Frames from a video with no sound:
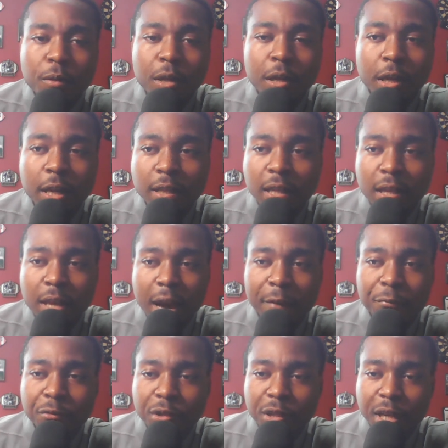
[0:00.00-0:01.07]
And then
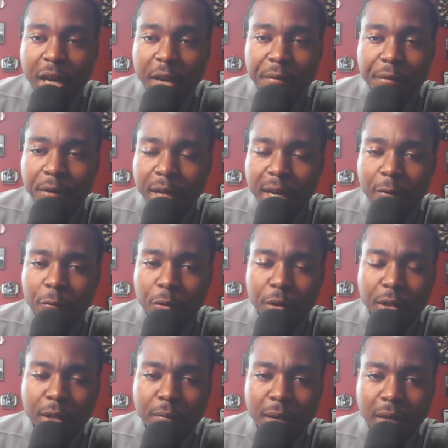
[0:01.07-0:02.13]
after the game, you know, that
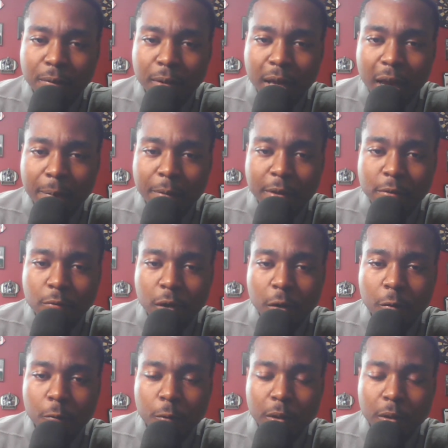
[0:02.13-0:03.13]
really didn't make me happy as well.